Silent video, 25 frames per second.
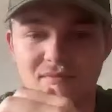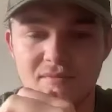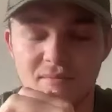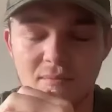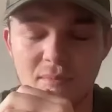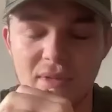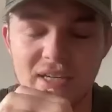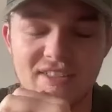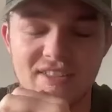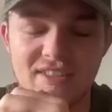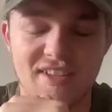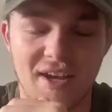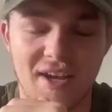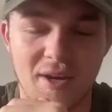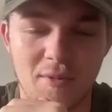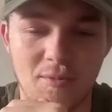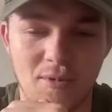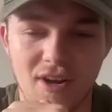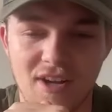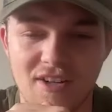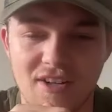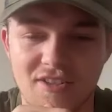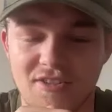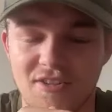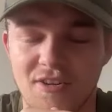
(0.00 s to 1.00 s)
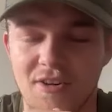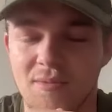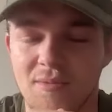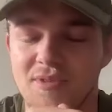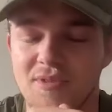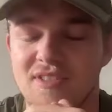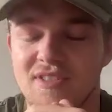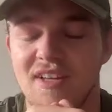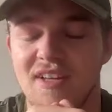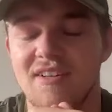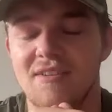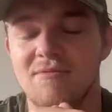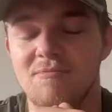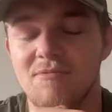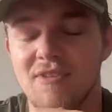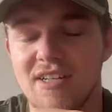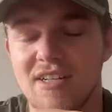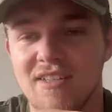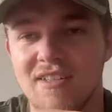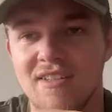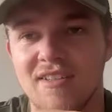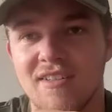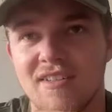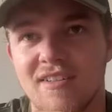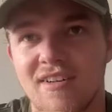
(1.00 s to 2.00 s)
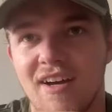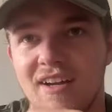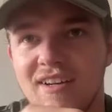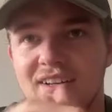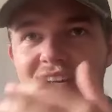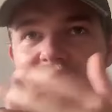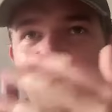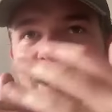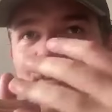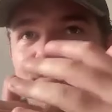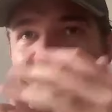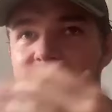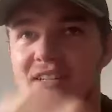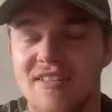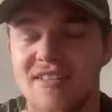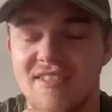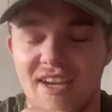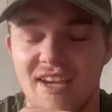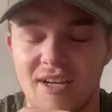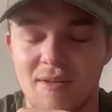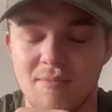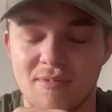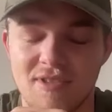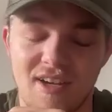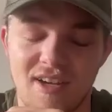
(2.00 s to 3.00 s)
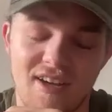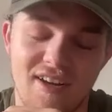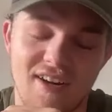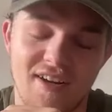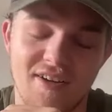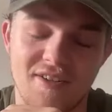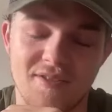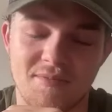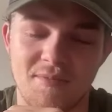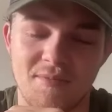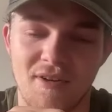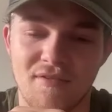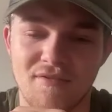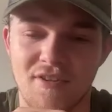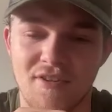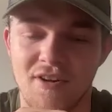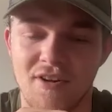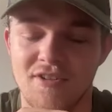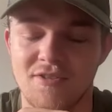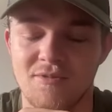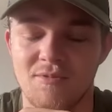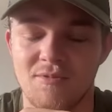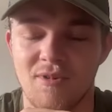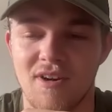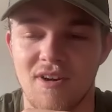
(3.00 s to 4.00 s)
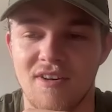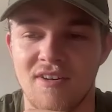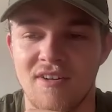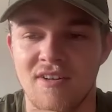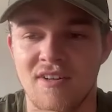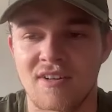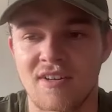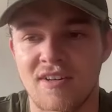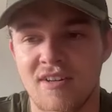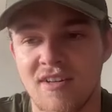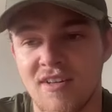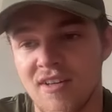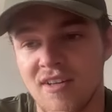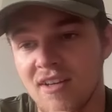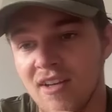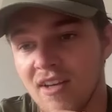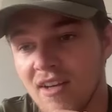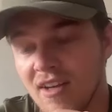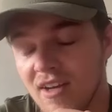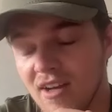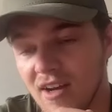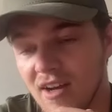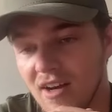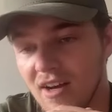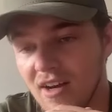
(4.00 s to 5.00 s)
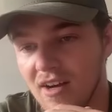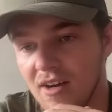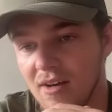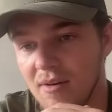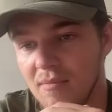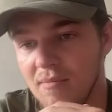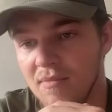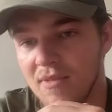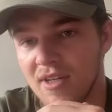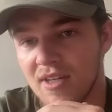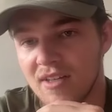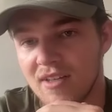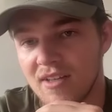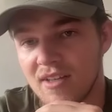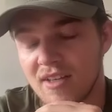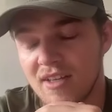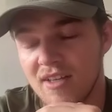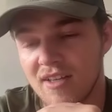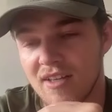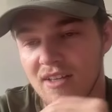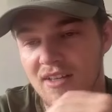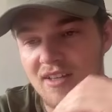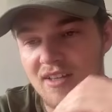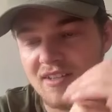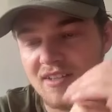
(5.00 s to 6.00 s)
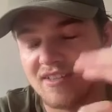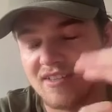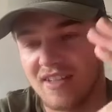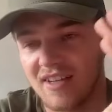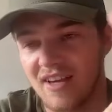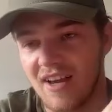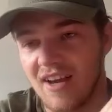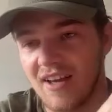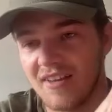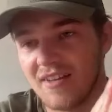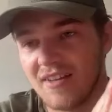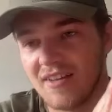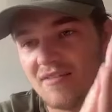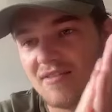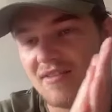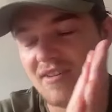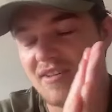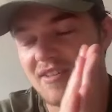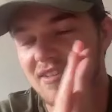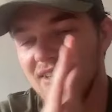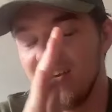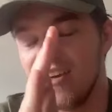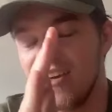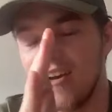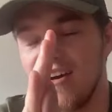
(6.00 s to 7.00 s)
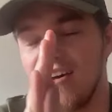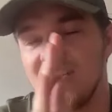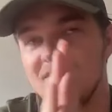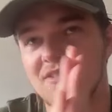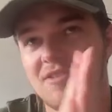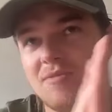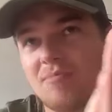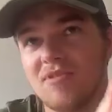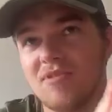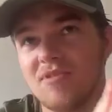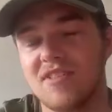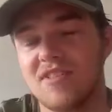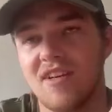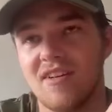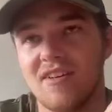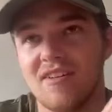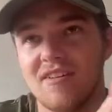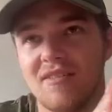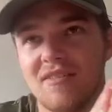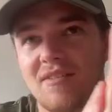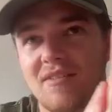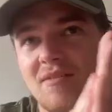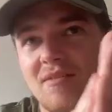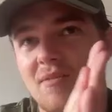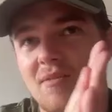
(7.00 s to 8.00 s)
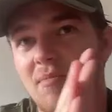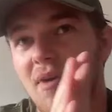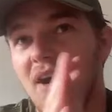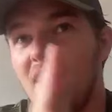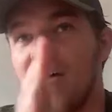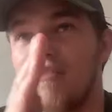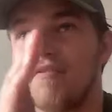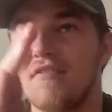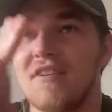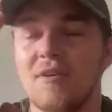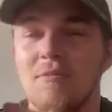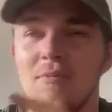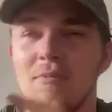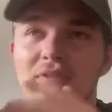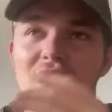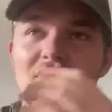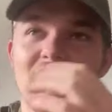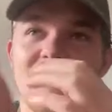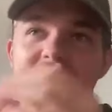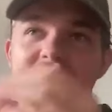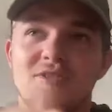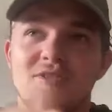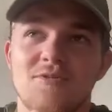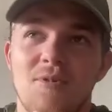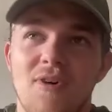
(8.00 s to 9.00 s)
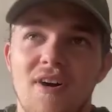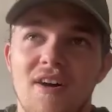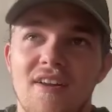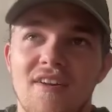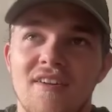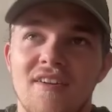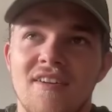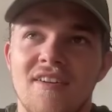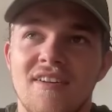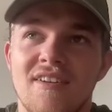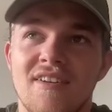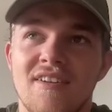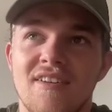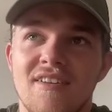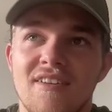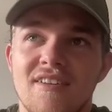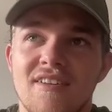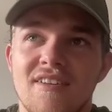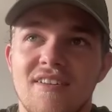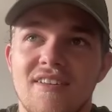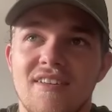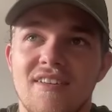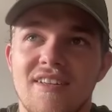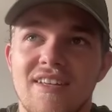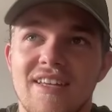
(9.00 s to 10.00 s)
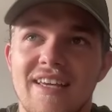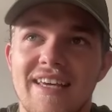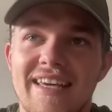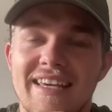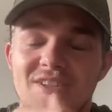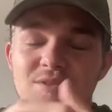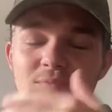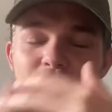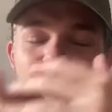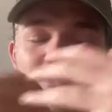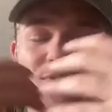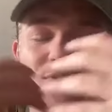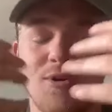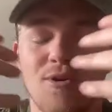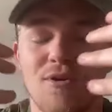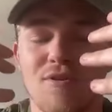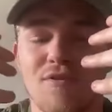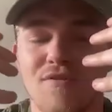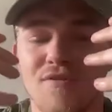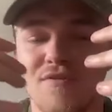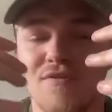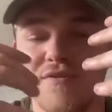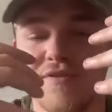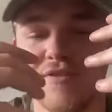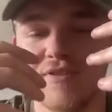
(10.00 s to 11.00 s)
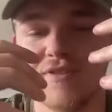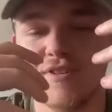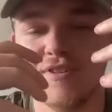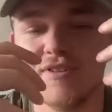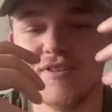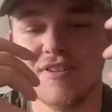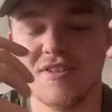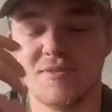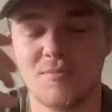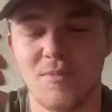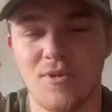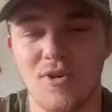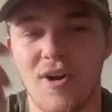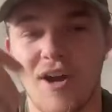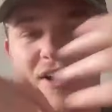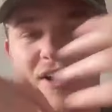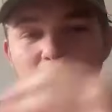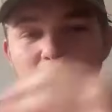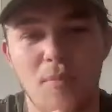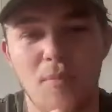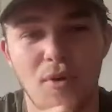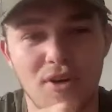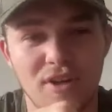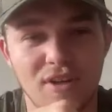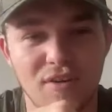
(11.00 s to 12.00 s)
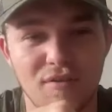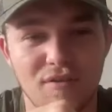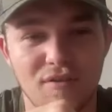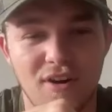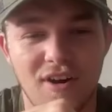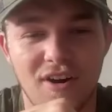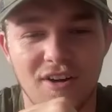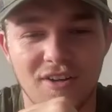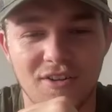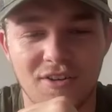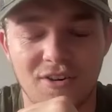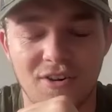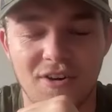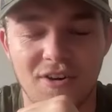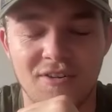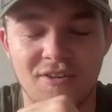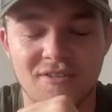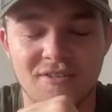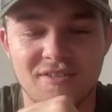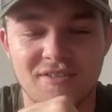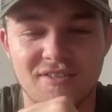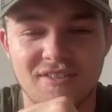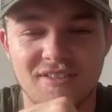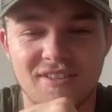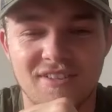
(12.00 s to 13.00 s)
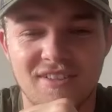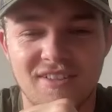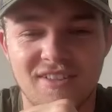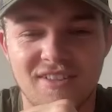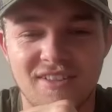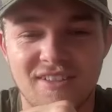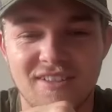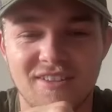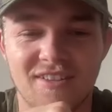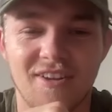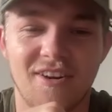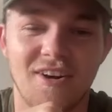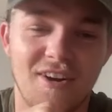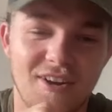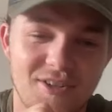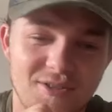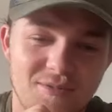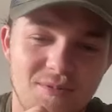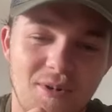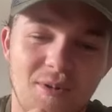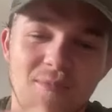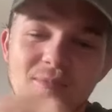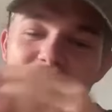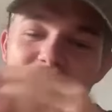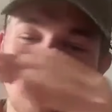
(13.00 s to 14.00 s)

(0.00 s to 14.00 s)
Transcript: mixtape wise, you know, because I didn't really, I didn't have any tapes out. That was my first one. Um, so yeah, definitely, yeah, hundred percent. But I think with this one, it's more of it's more like a body of art, you know. The last one